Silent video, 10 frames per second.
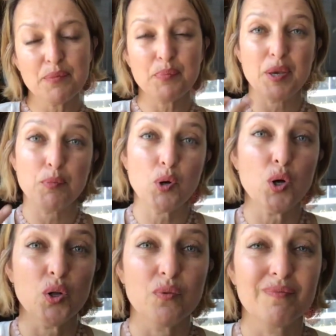
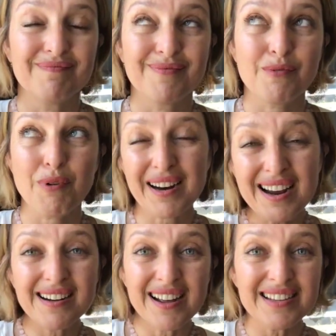People
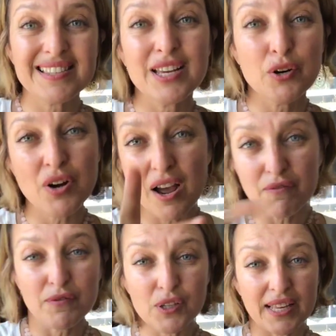recognize that you're
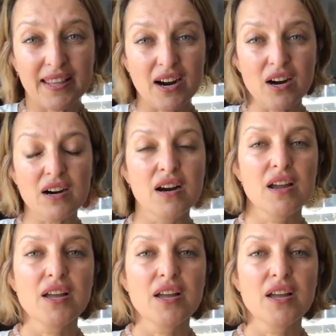not fully there.